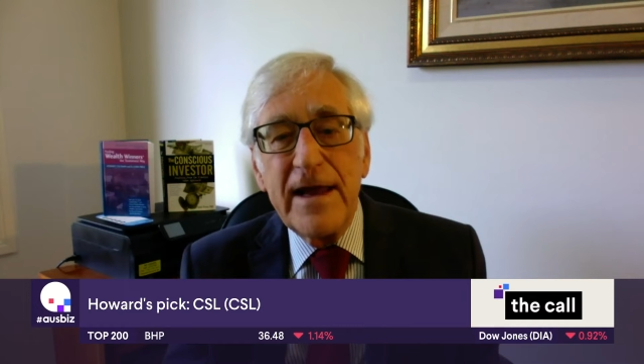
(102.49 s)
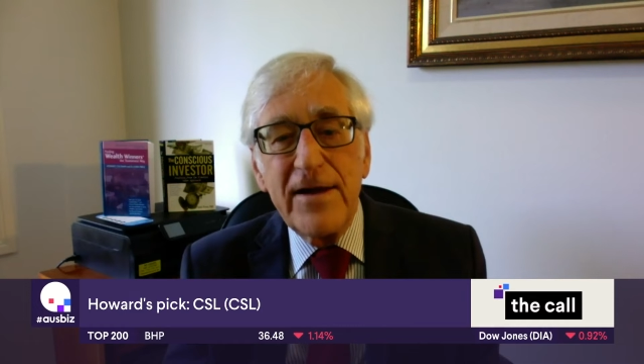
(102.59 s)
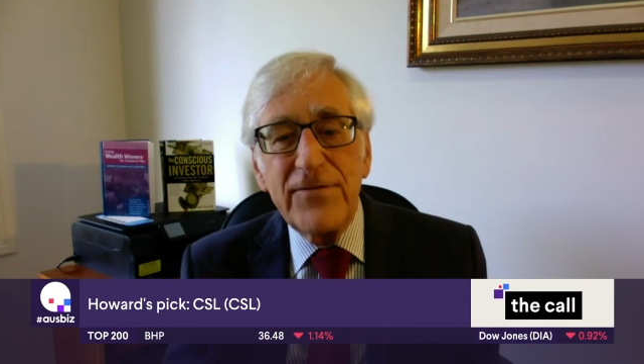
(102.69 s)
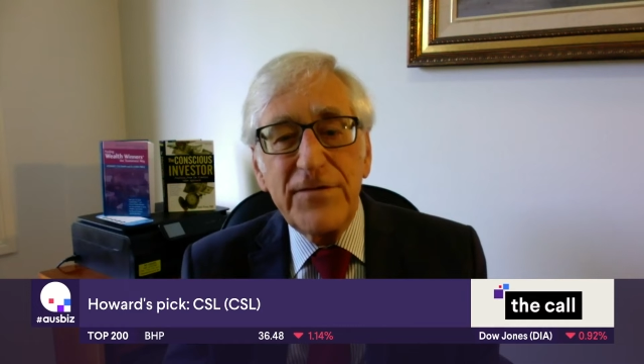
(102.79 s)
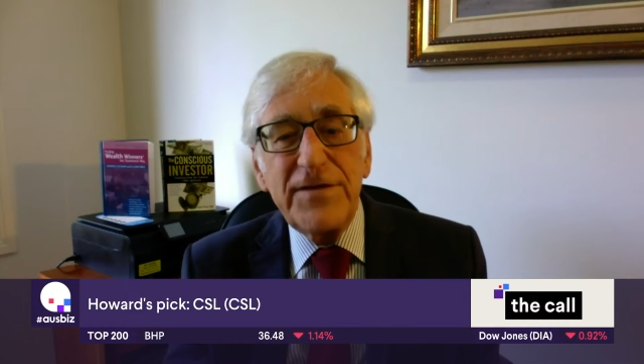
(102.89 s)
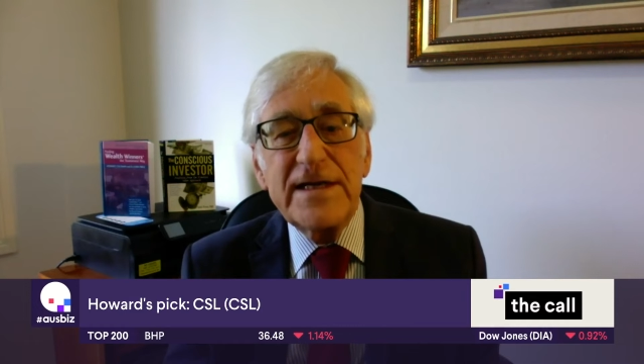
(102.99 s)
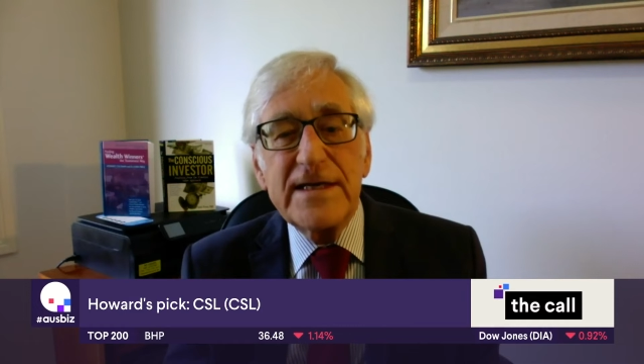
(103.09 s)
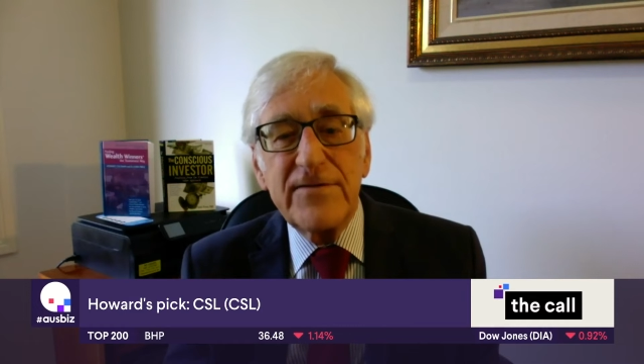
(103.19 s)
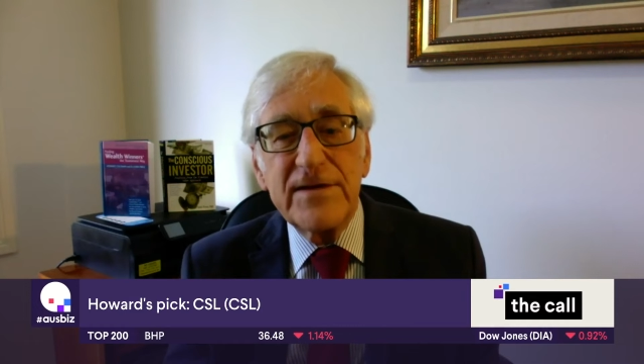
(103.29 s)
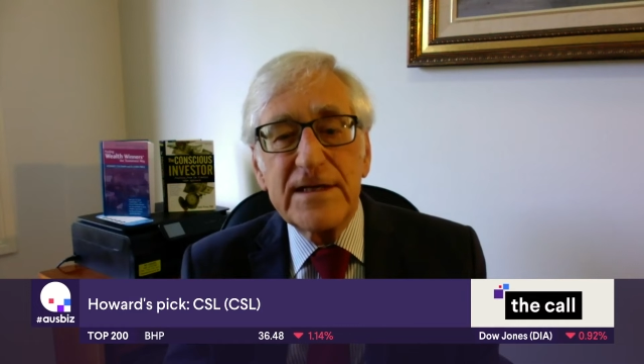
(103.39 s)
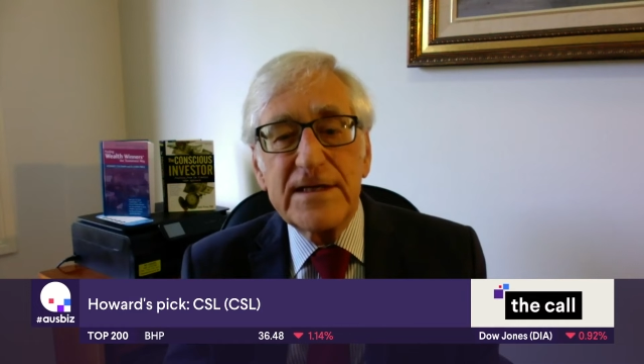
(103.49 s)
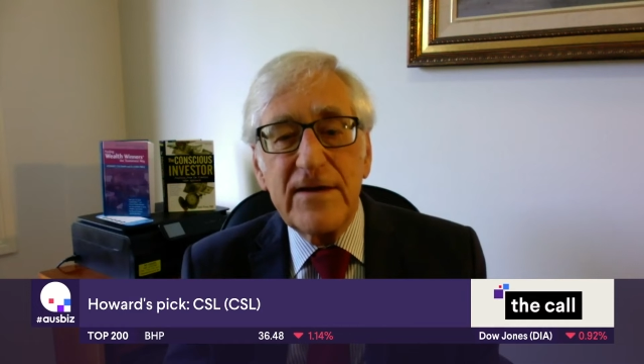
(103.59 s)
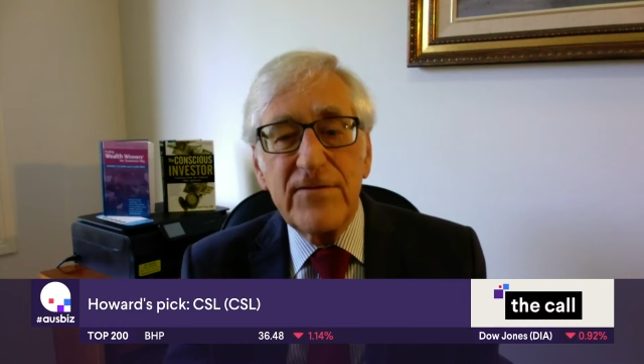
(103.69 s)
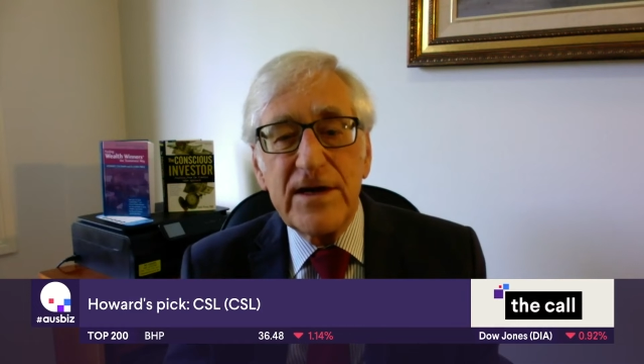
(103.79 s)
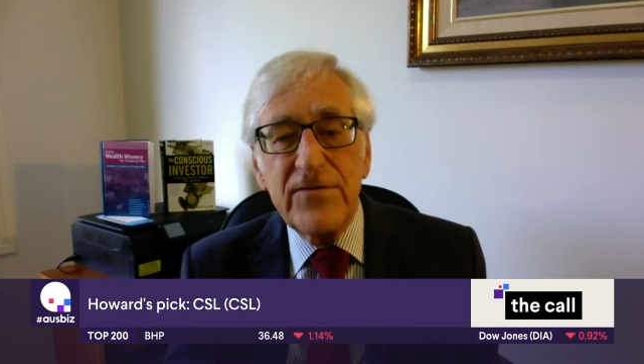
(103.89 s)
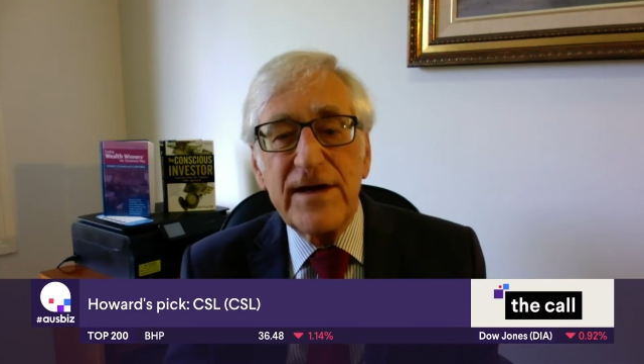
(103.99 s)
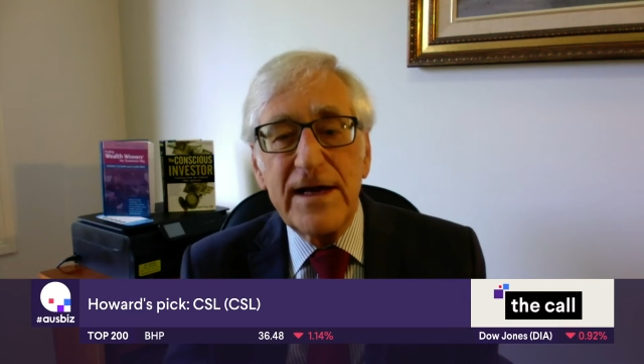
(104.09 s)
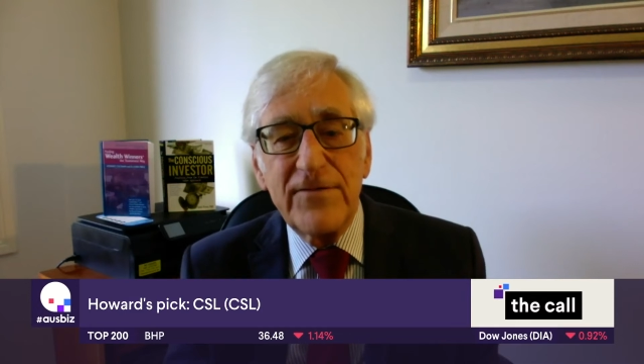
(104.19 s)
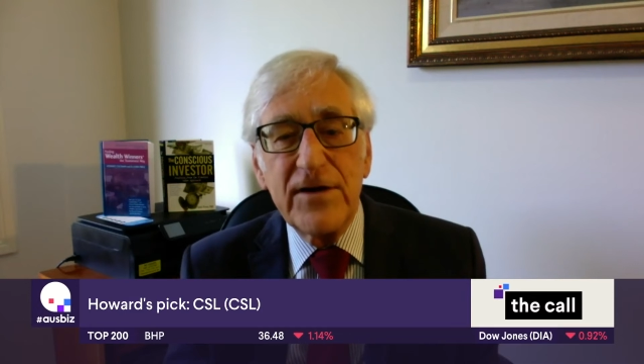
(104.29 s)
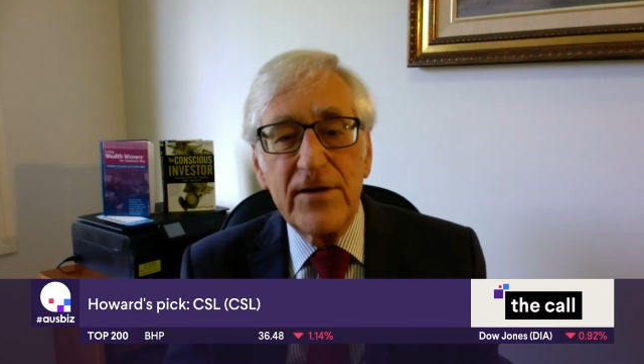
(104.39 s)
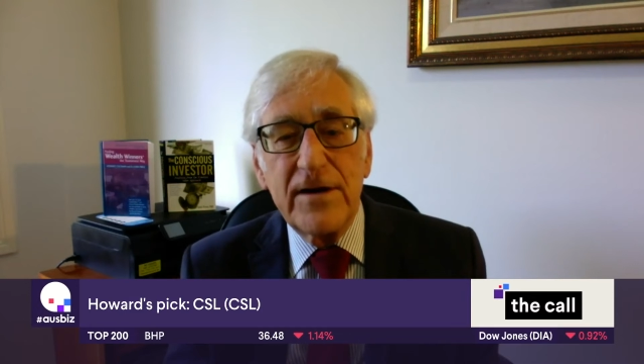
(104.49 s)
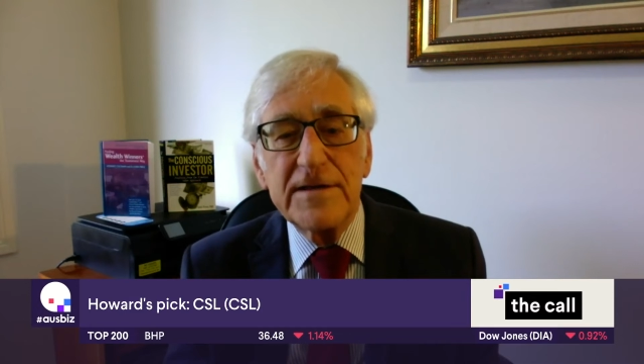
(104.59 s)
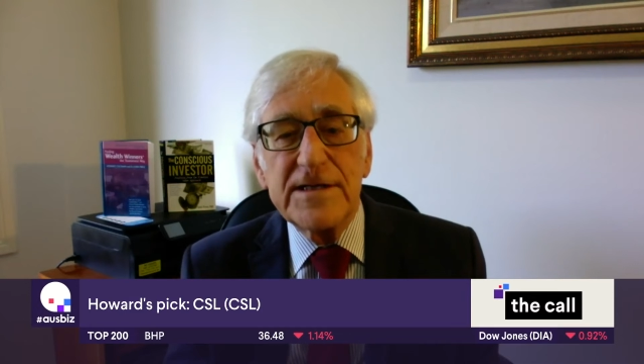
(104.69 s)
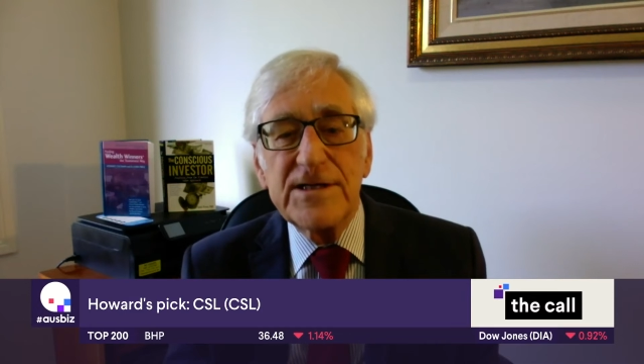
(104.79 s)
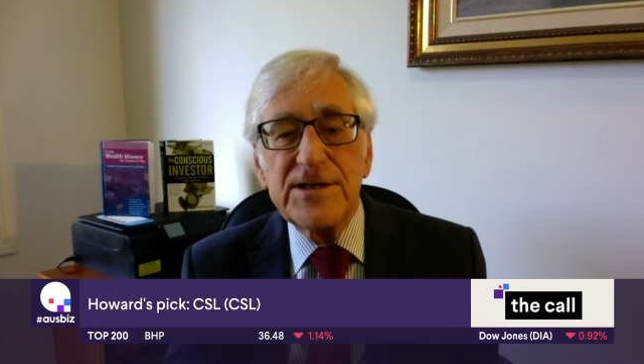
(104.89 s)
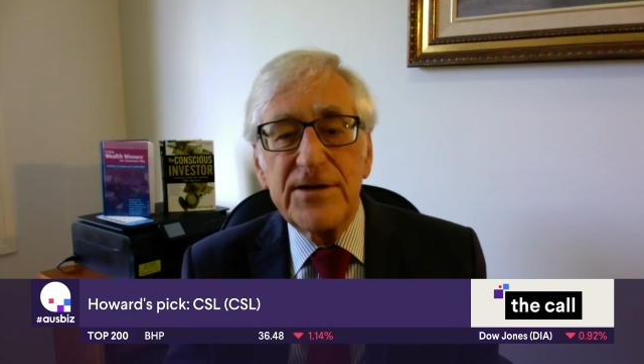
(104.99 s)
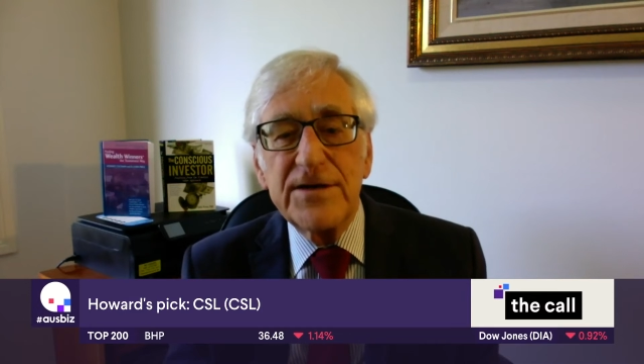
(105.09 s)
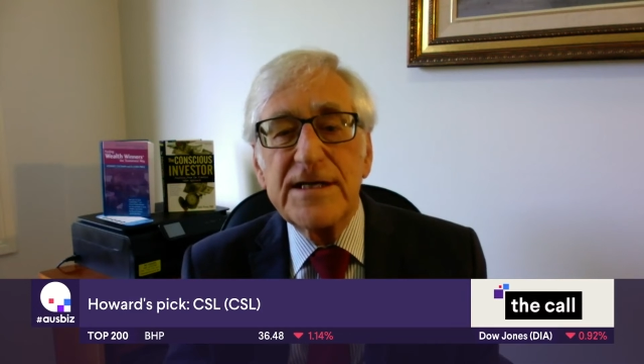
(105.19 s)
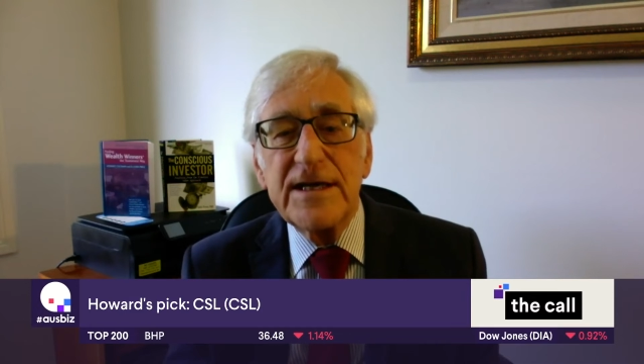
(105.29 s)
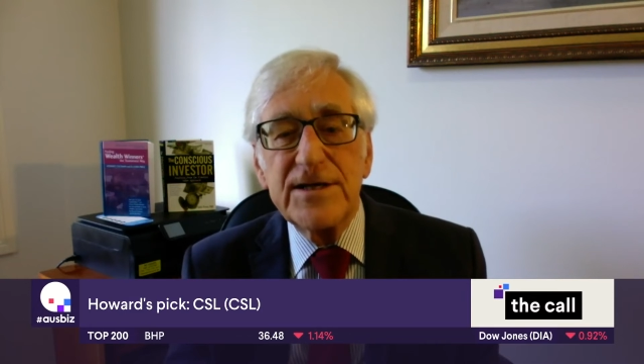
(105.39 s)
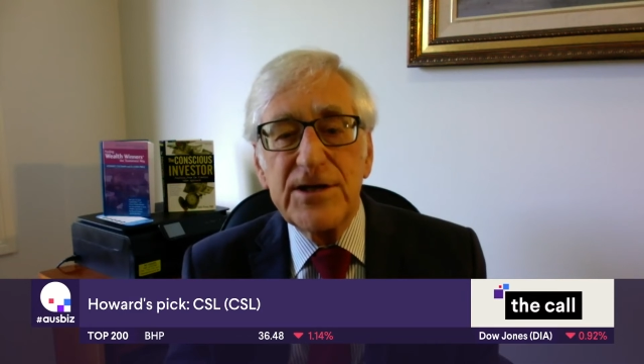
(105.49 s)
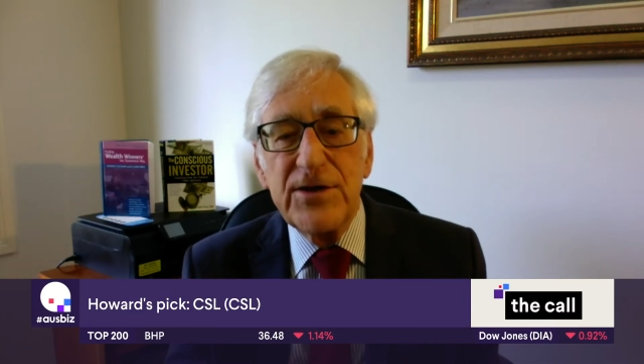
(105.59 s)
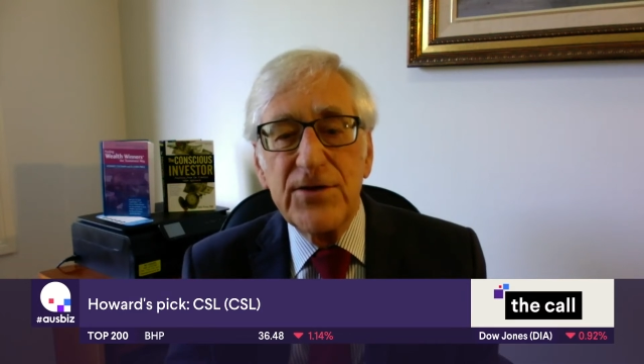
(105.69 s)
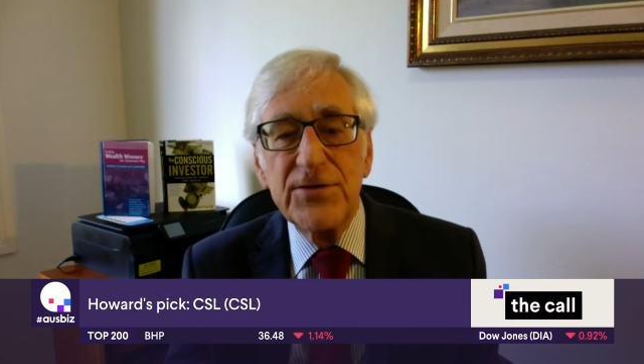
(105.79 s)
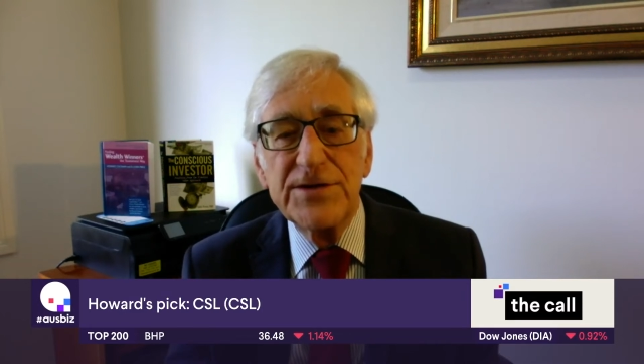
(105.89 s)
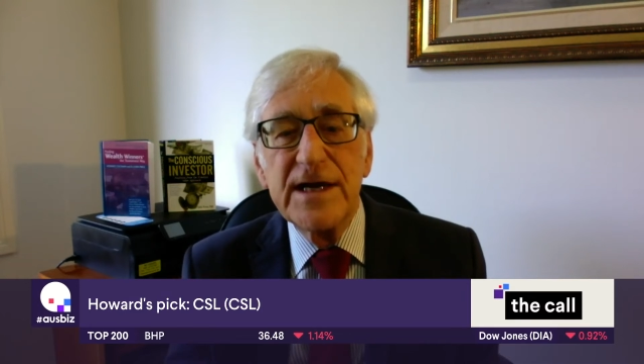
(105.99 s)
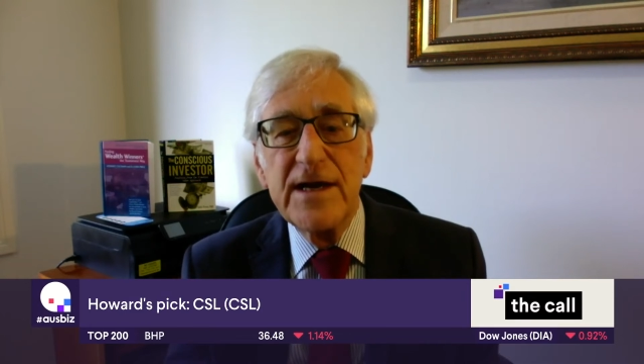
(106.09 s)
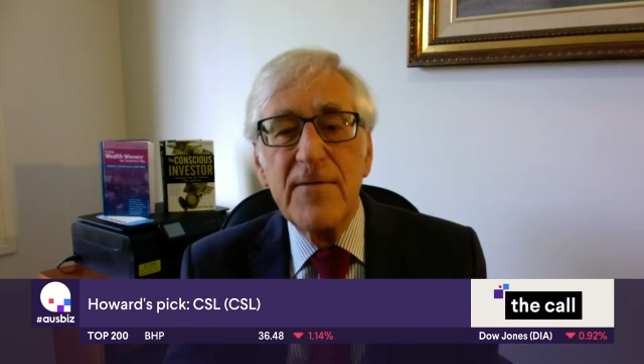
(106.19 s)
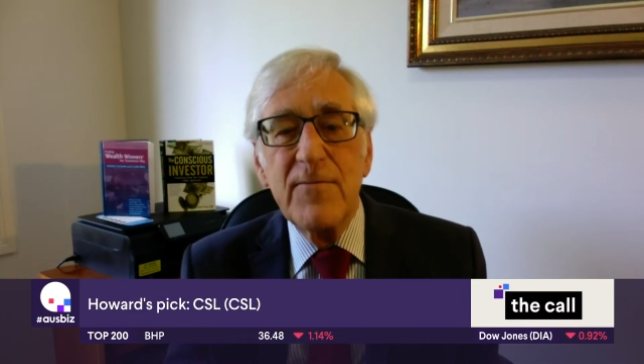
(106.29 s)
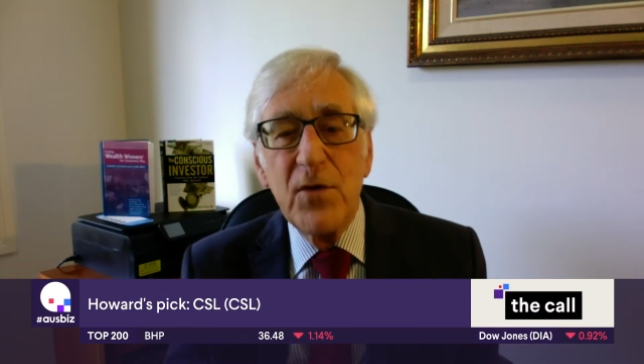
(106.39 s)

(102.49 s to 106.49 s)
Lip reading: Now, 57 to 75-year-olds are starting to use